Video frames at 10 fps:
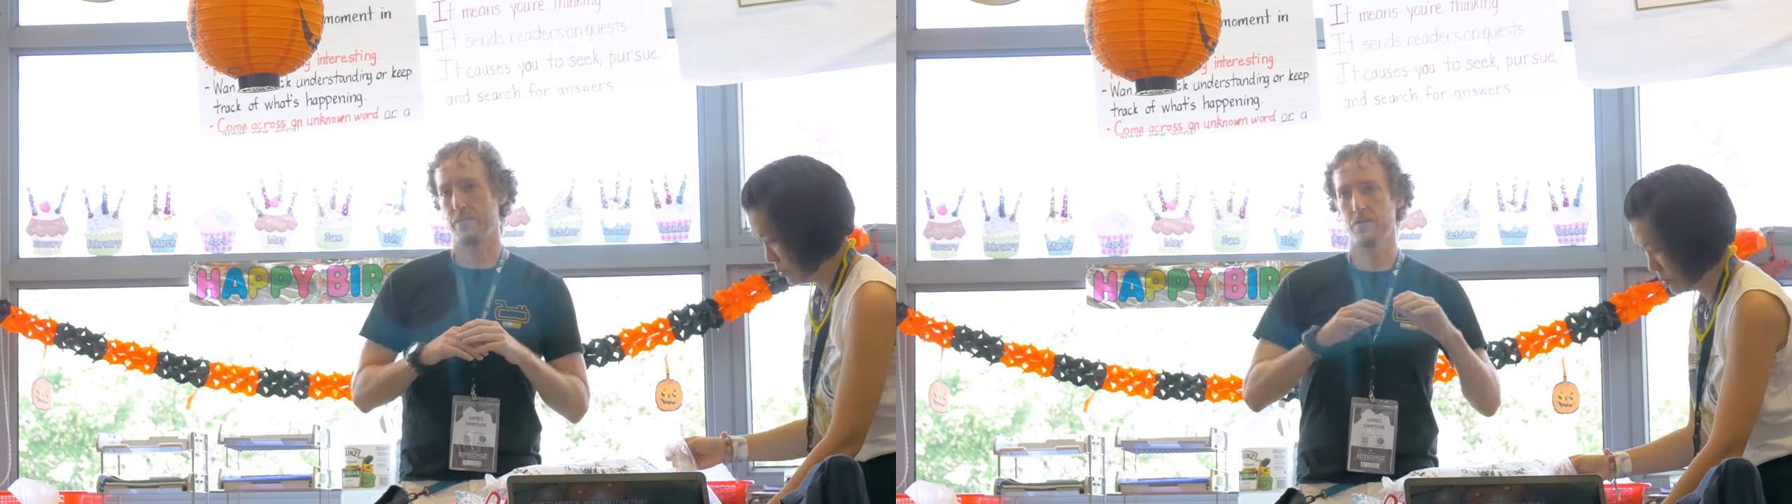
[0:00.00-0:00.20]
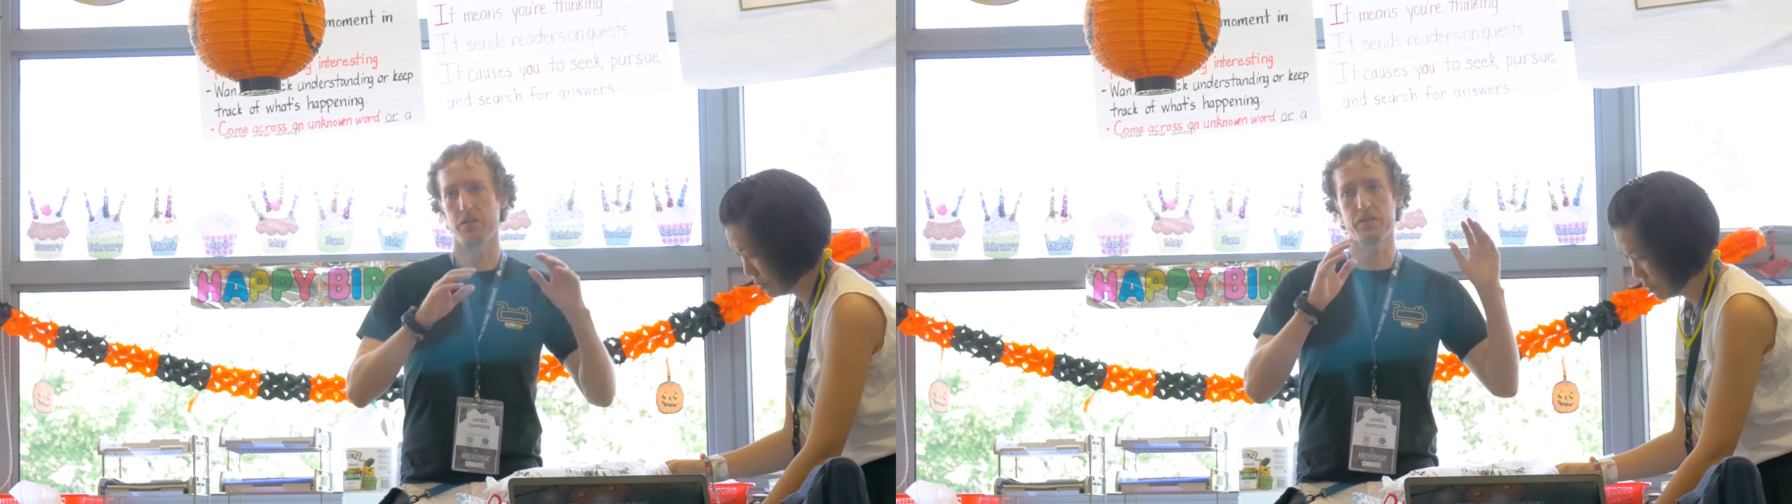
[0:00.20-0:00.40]

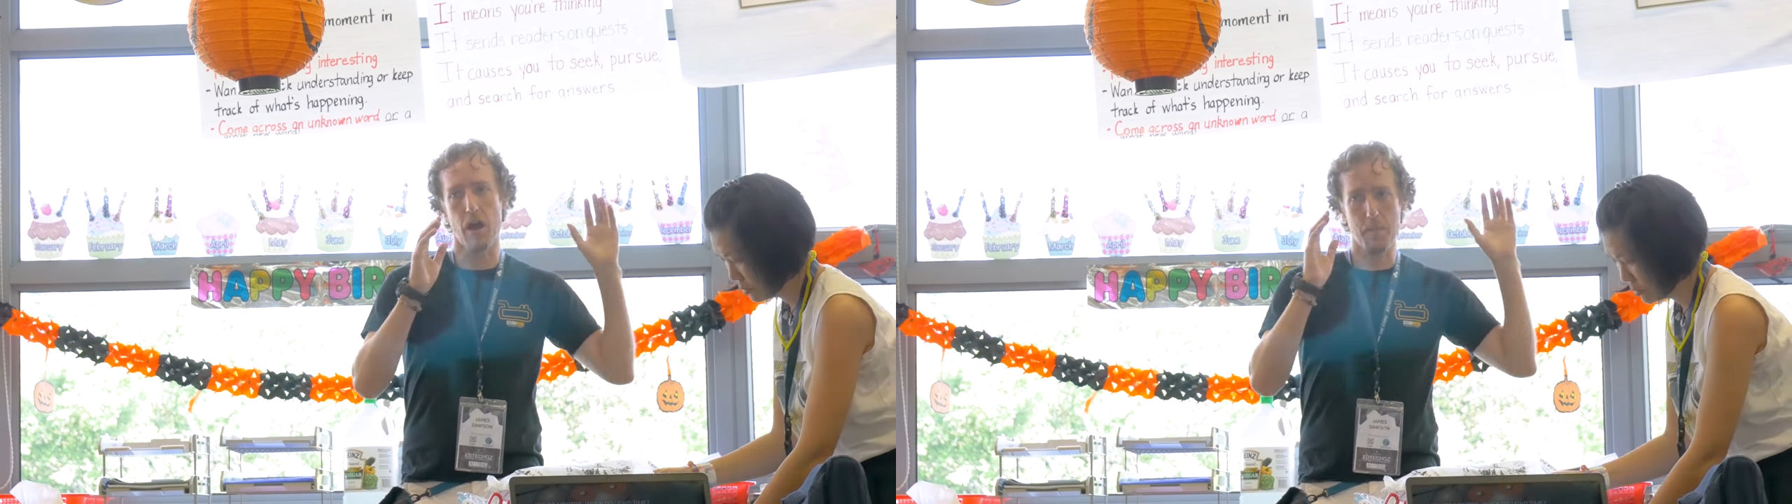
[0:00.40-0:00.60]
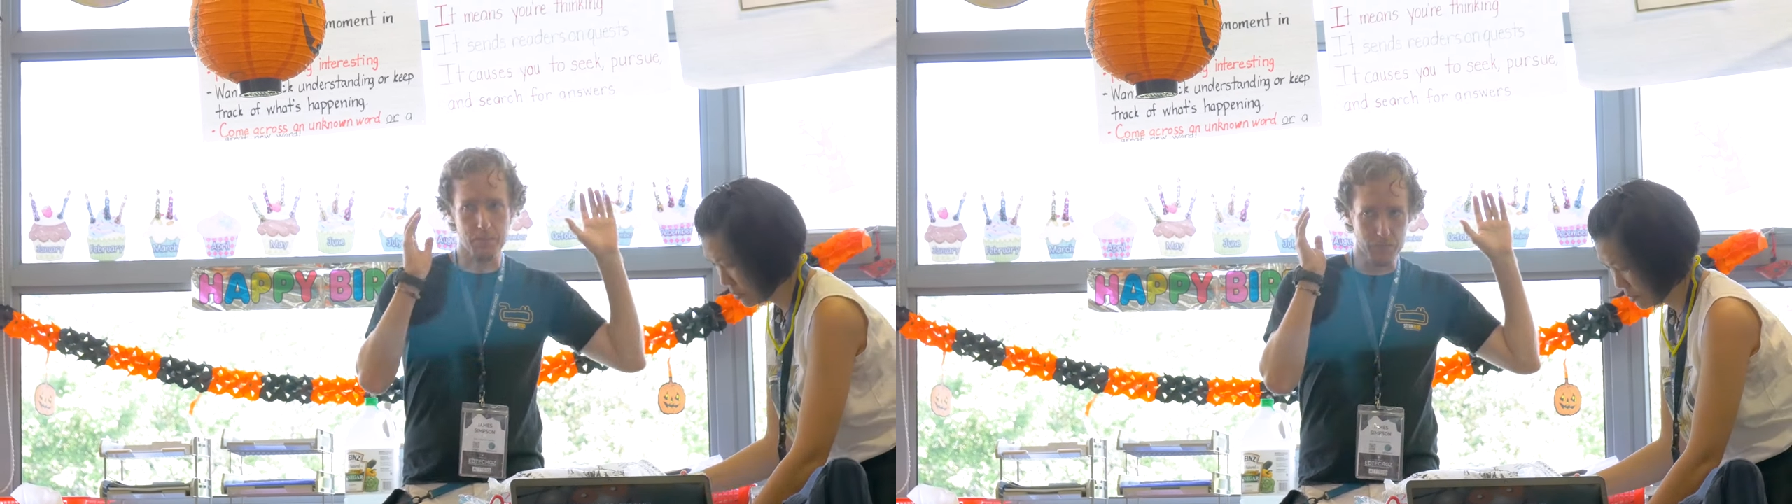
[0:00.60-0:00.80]
So
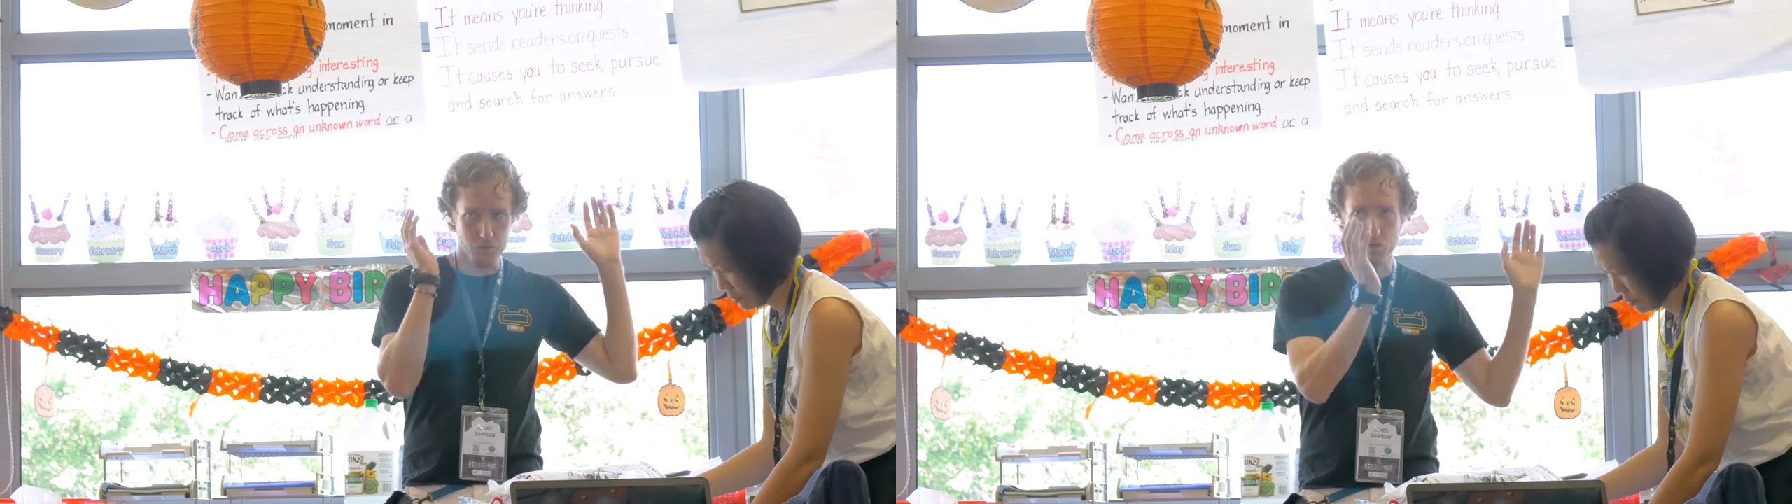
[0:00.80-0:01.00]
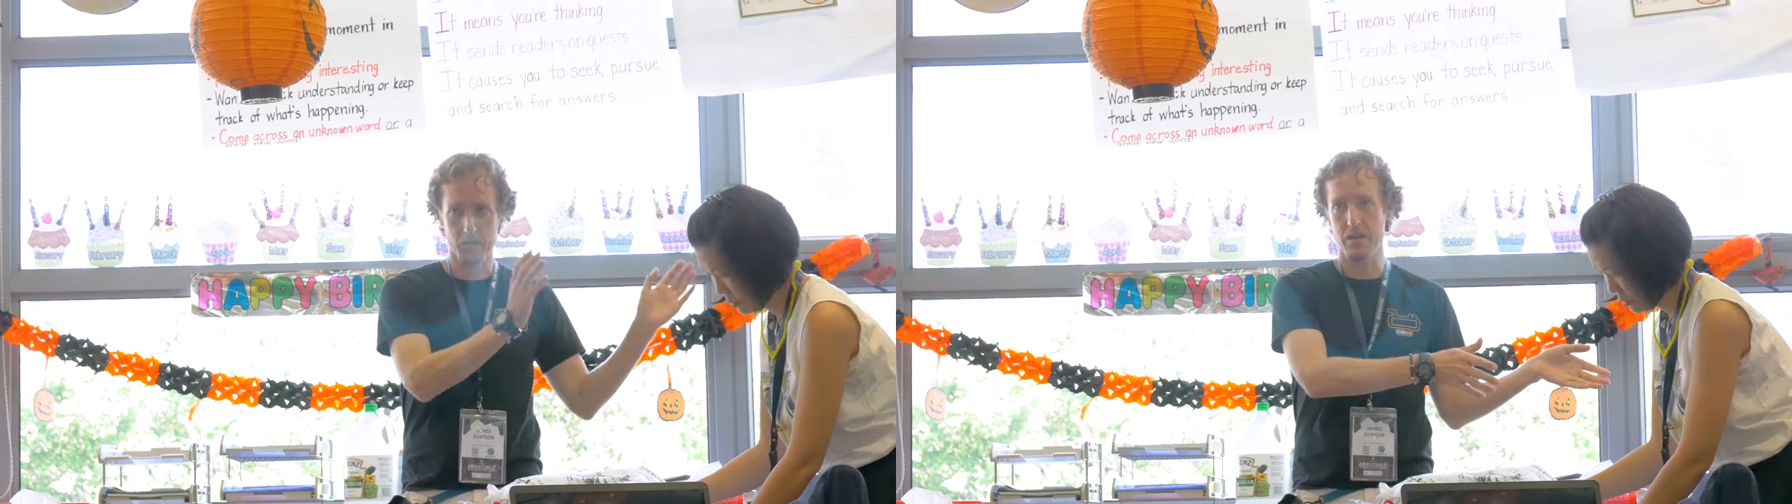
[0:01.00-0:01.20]
some school